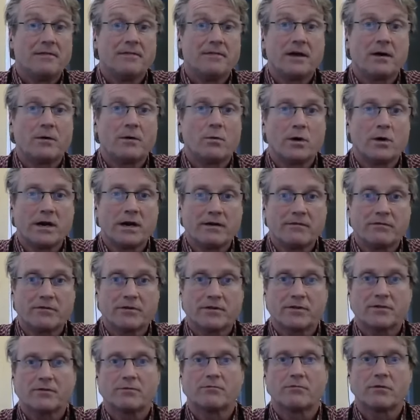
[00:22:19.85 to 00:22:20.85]
whatever
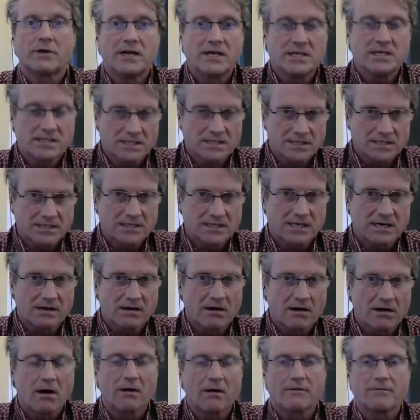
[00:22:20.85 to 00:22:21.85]
the reasons there
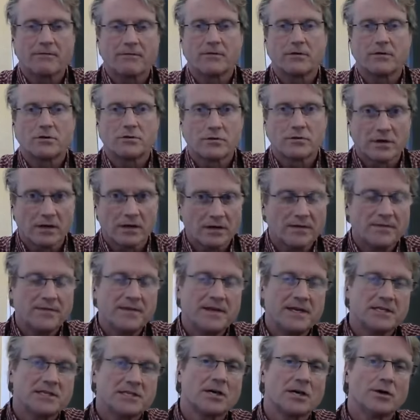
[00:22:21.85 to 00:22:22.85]
are for drilling
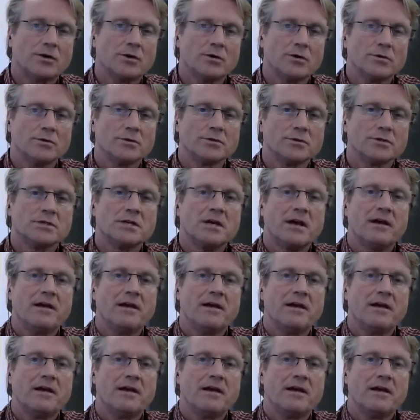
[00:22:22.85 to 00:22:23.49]
these holes,